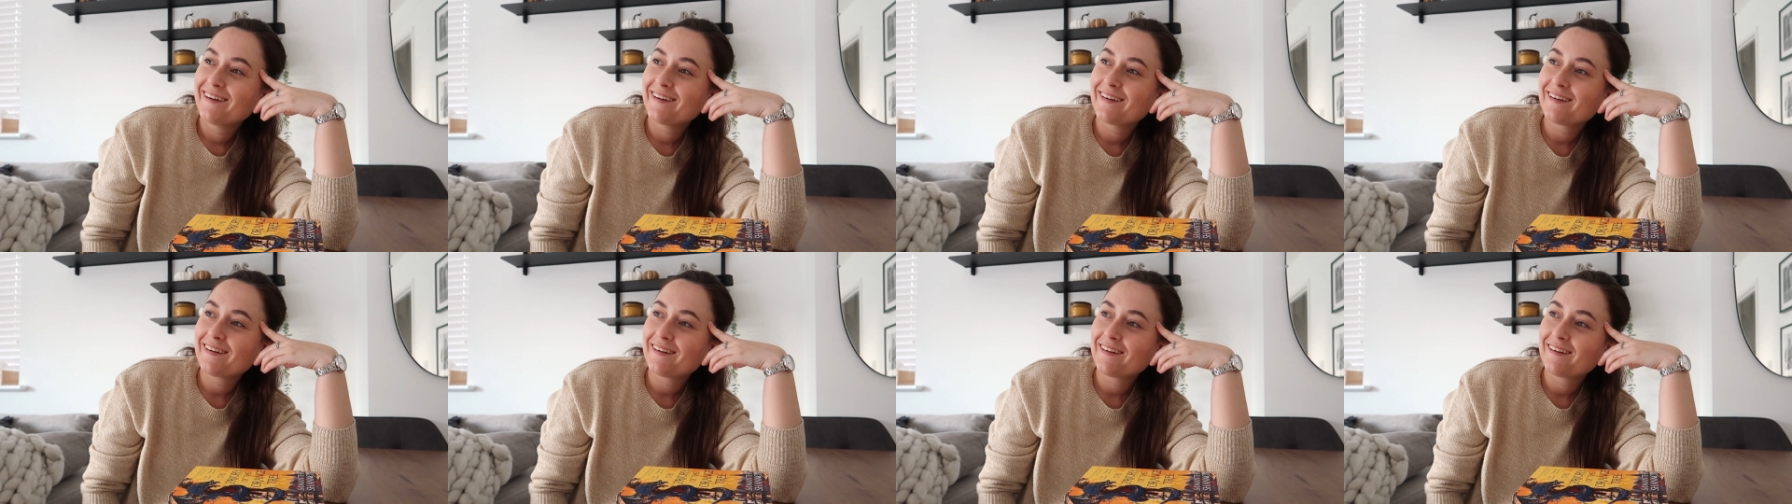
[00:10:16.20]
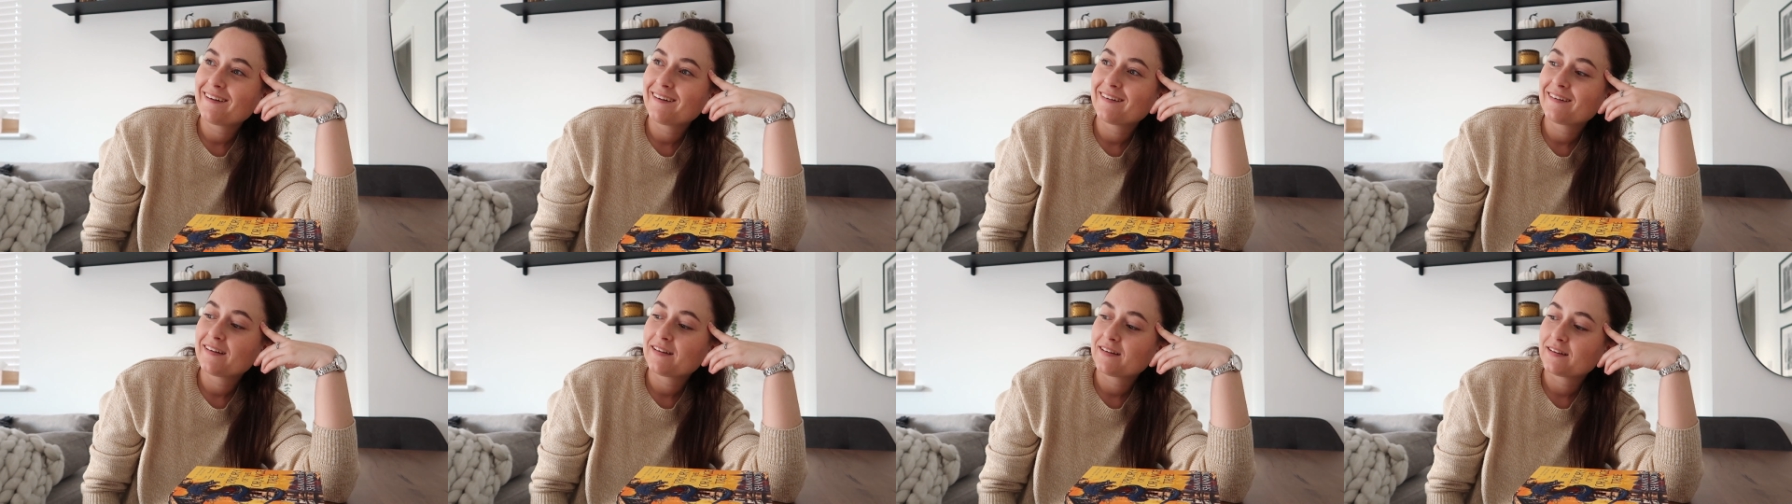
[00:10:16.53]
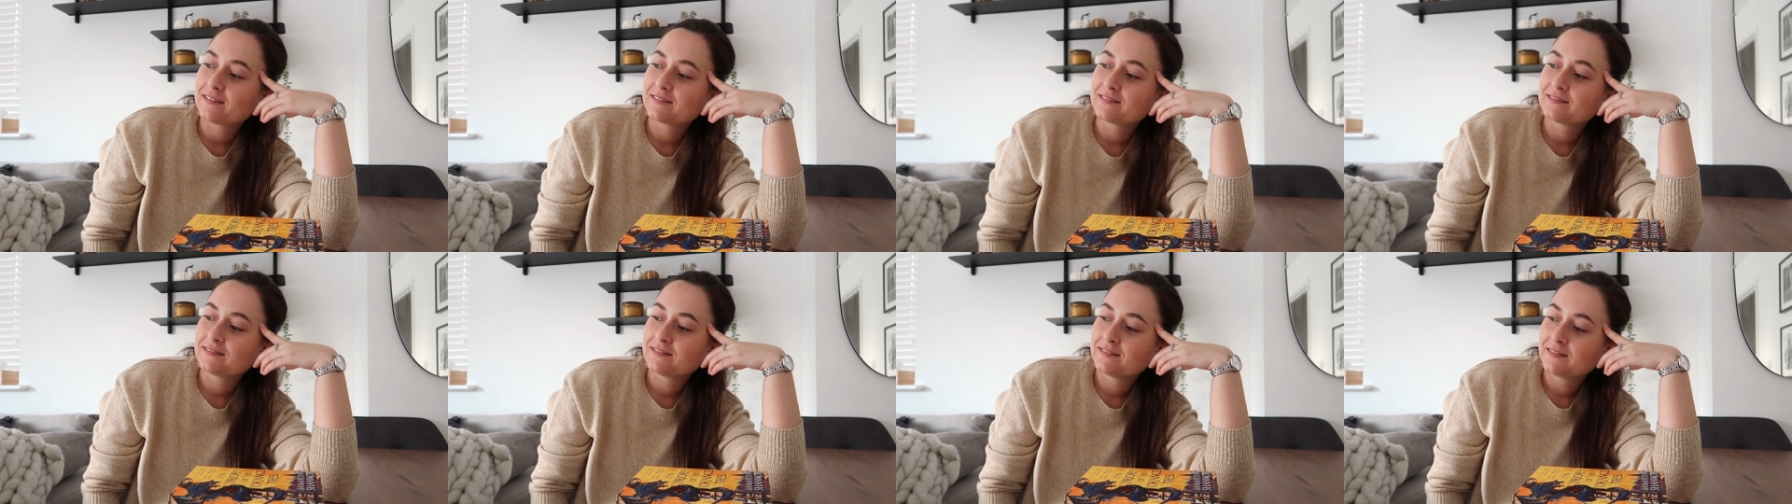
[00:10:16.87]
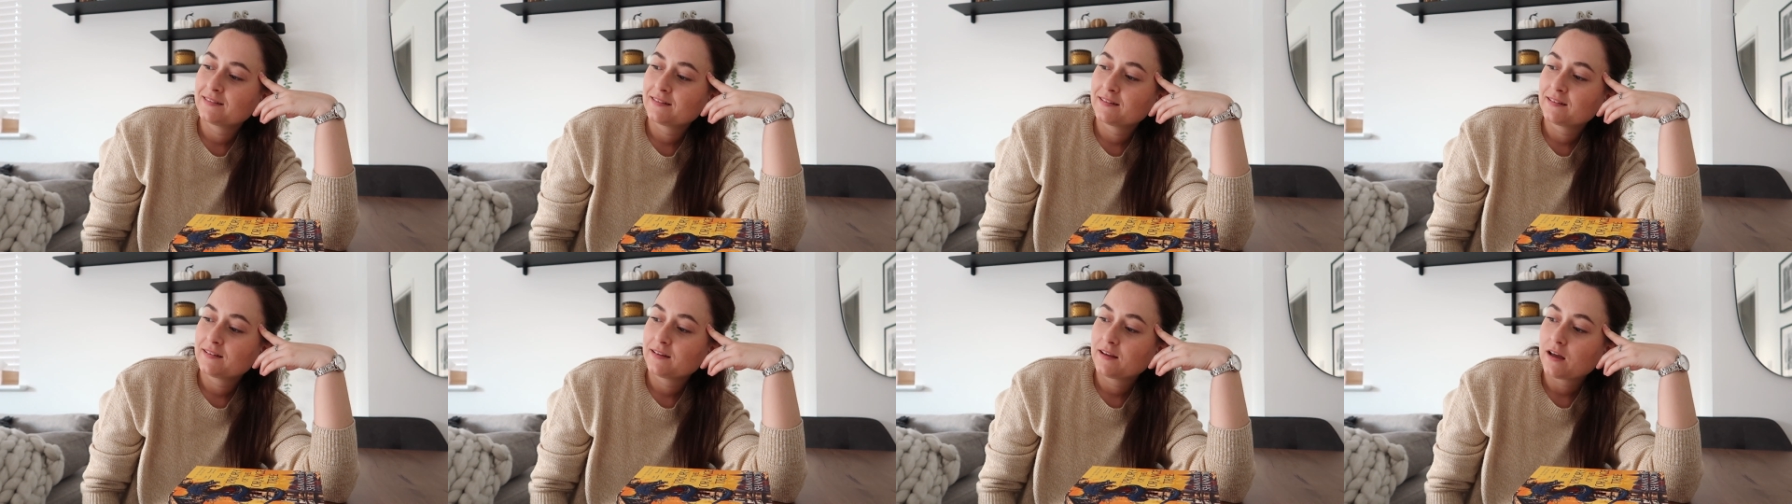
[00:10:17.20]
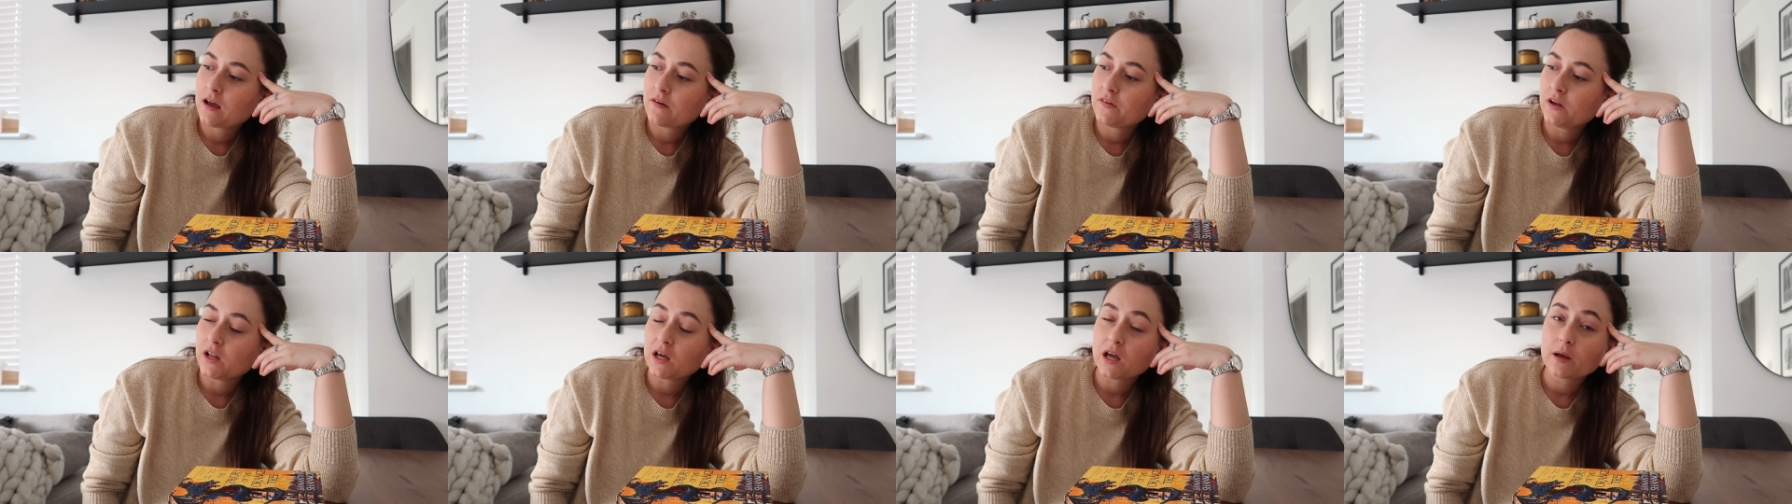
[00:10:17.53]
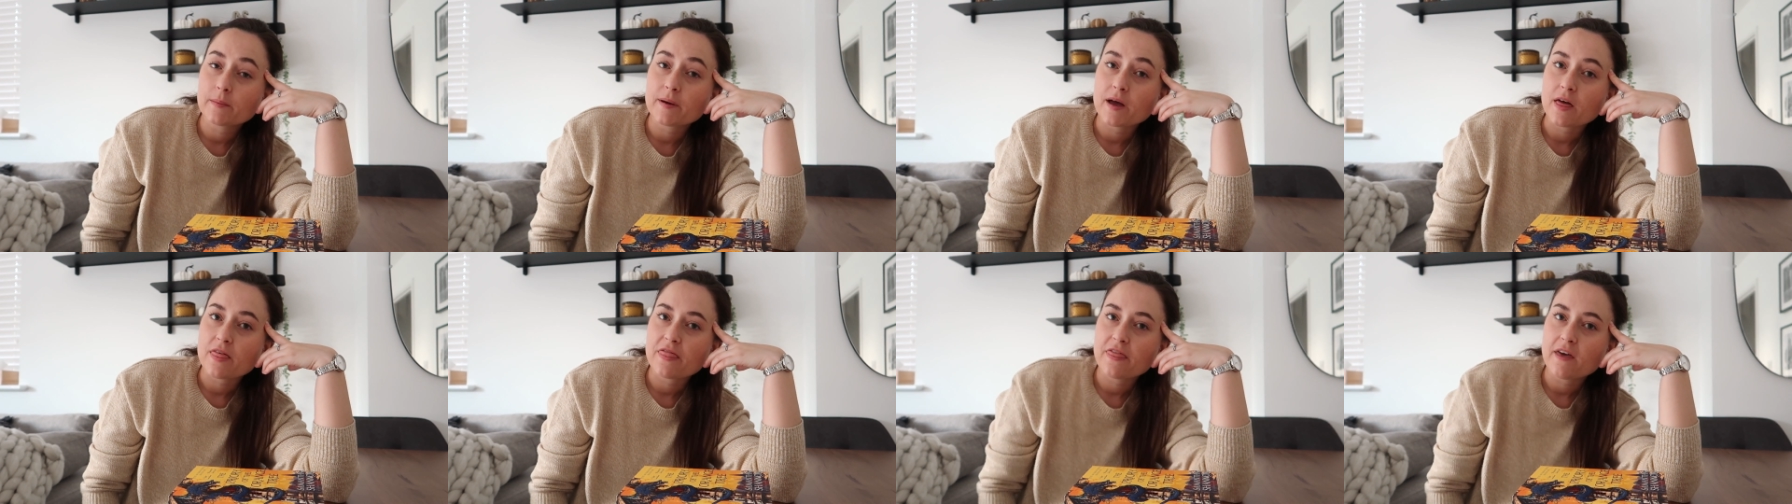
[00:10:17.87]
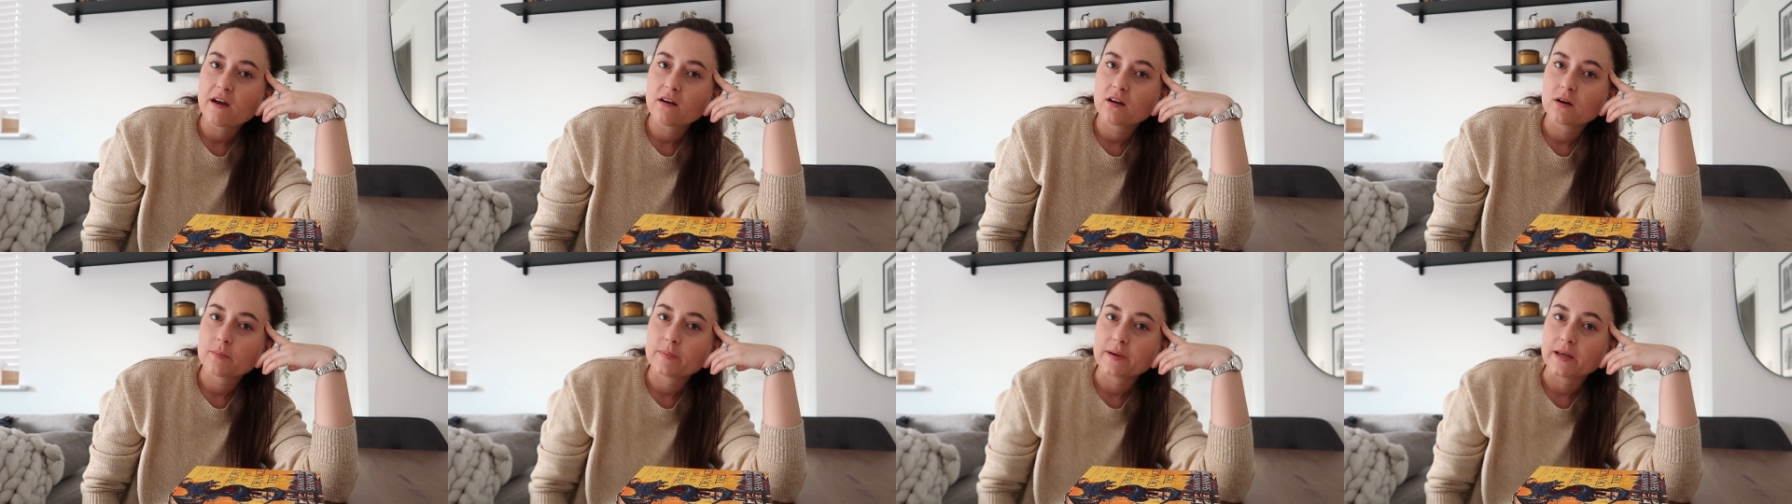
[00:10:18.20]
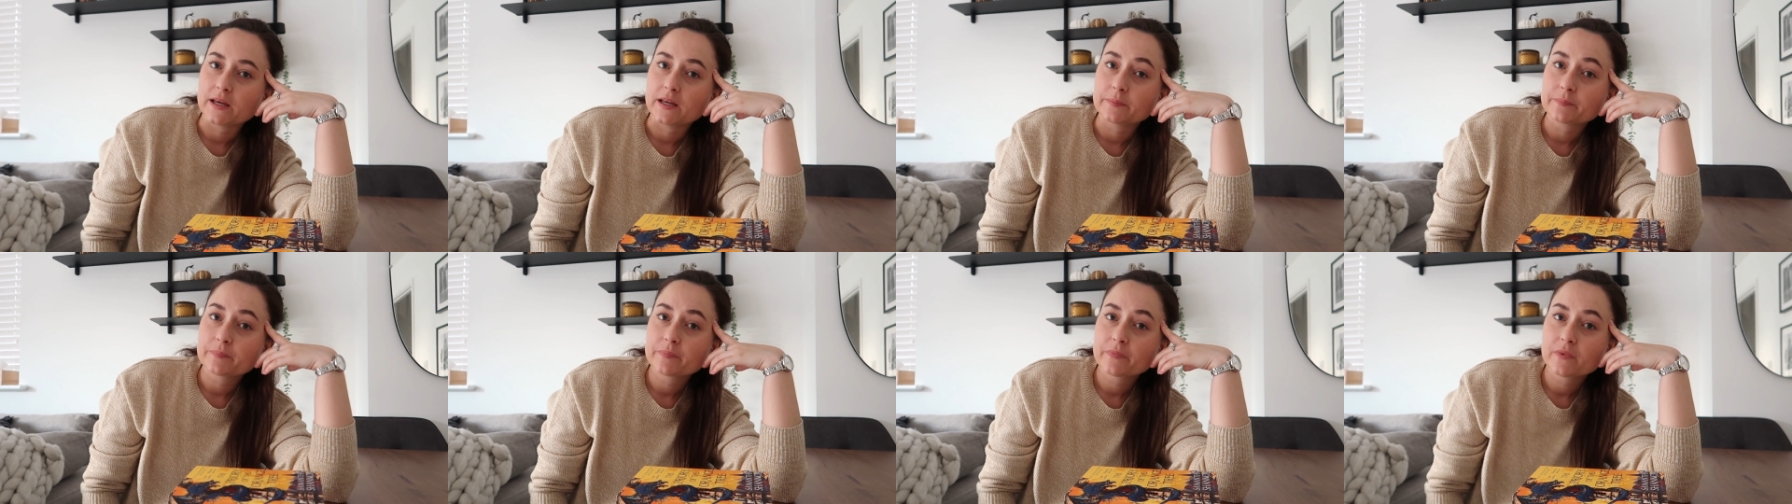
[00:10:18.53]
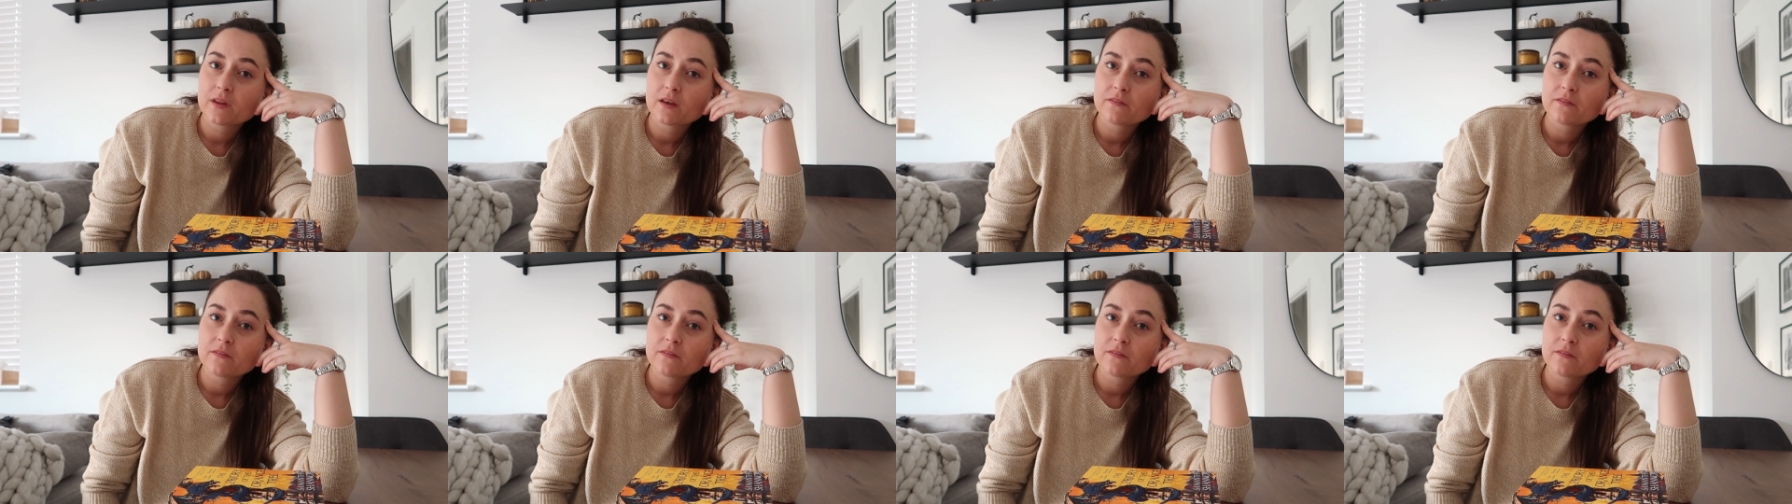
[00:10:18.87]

uh, I feel like I'm at therapy.